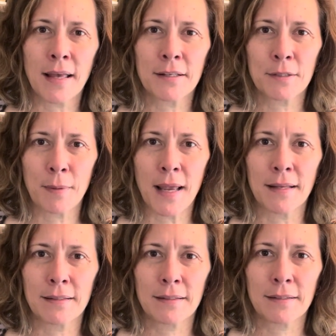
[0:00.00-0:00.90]
that
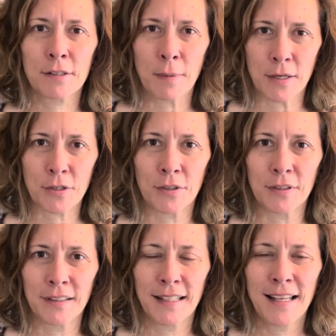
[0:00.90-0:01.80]
space special